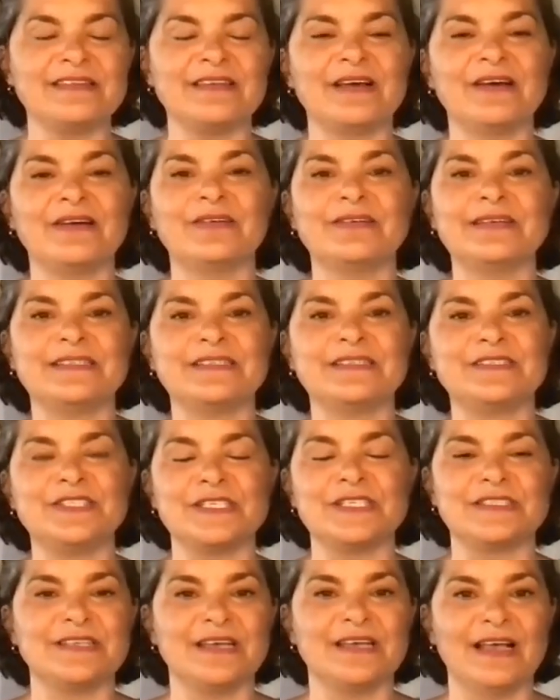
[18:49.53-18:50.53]
So it's
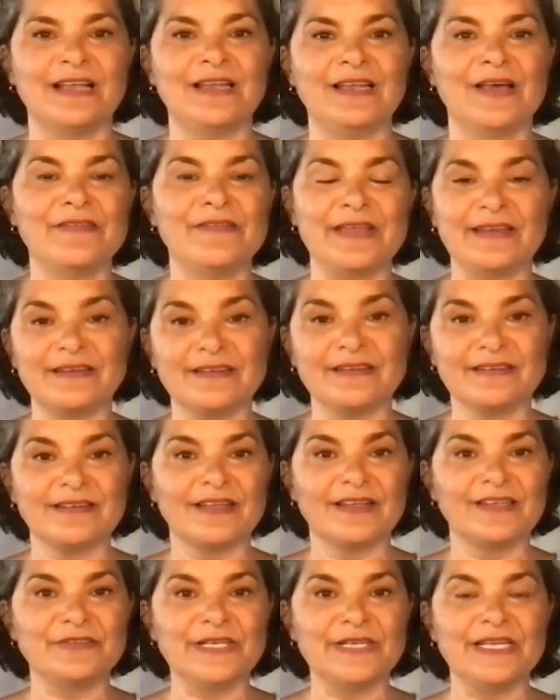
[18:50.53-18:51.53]
just, I love it.
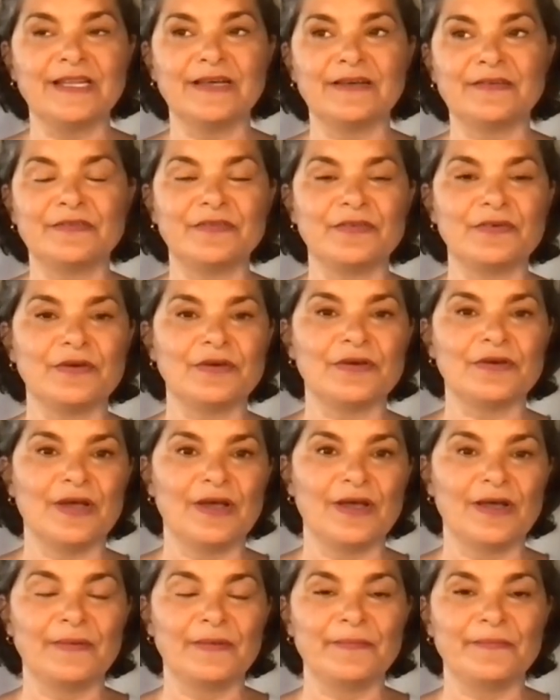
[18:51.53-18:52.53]
I really love
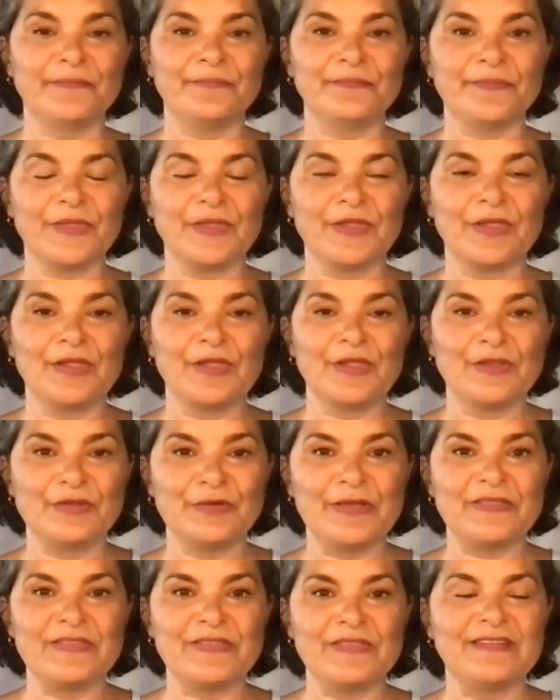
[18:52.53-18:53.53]

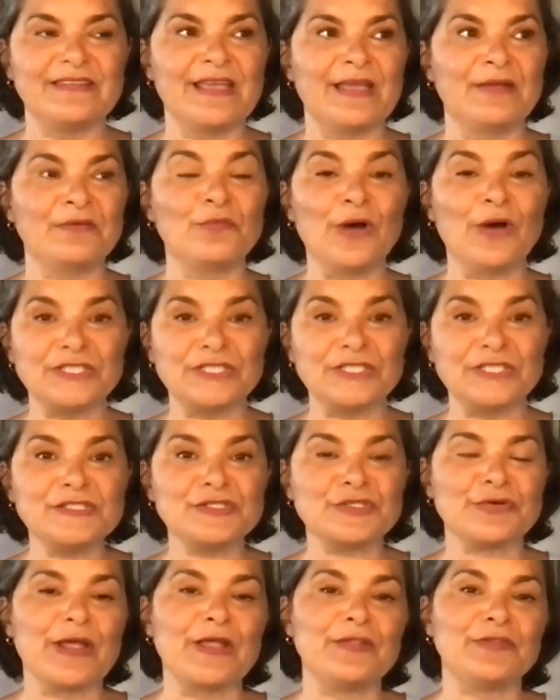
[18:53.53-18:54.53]
doing these and watching
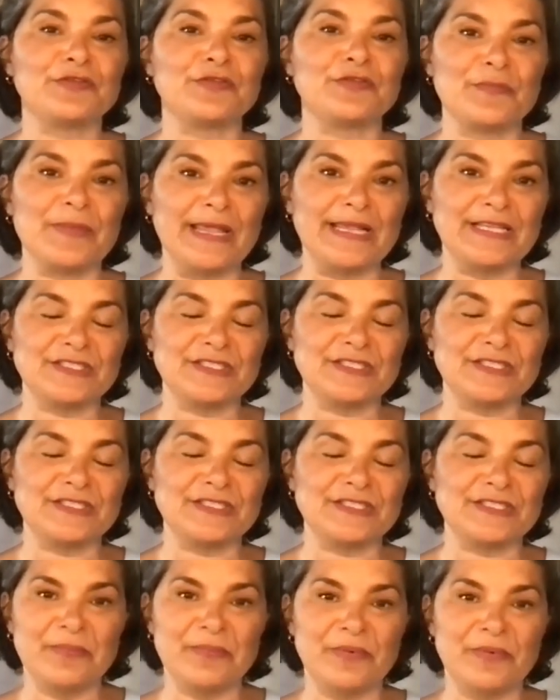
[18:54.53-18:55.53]
the transformation in
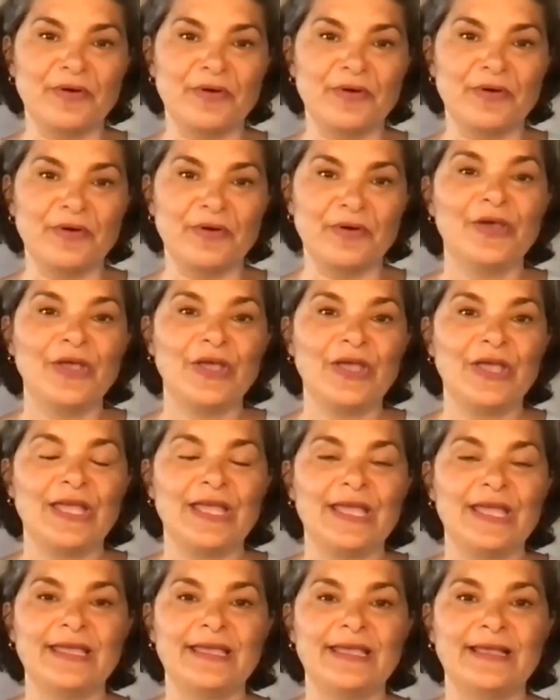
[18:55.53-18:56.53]
people.
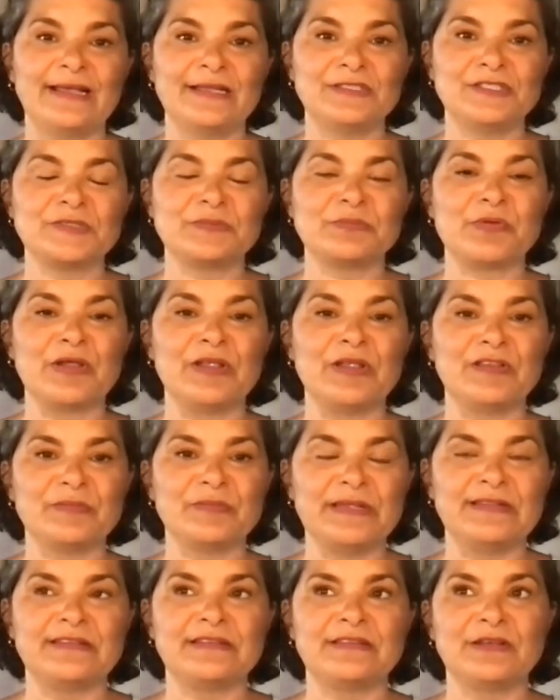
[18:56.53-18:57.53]
Just brings
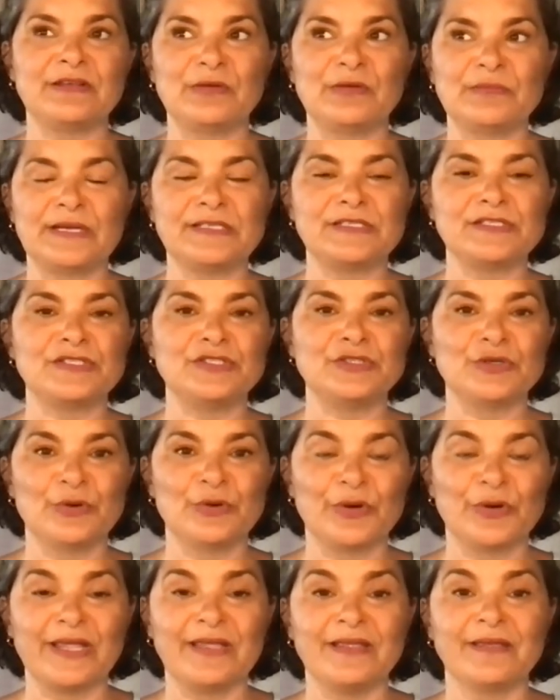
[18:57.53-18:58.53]
me so much
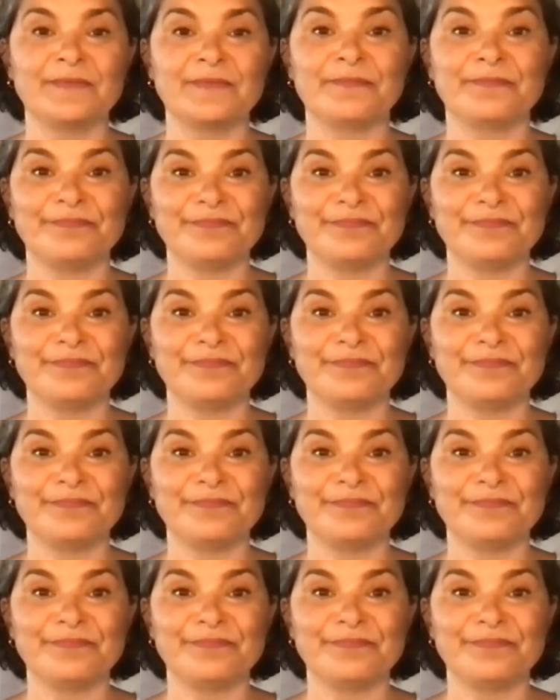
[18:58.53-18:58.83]
joy.